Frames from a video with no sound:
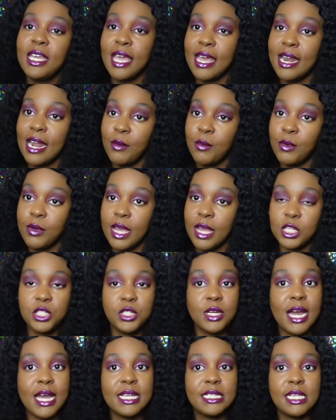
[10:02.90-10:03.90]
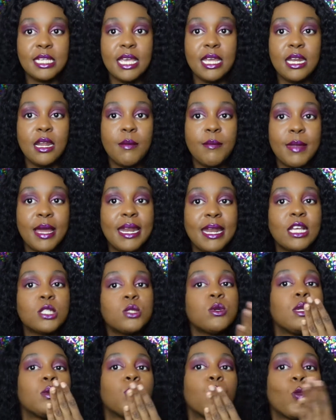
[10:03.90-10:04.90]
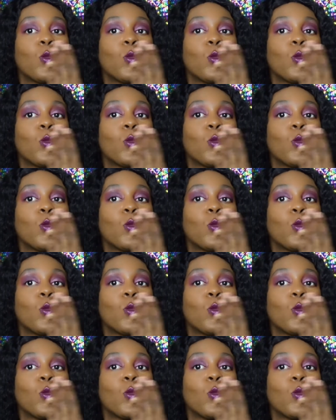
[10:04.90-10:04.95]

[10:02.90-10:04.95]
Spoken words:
and I will catch you guys in my next one.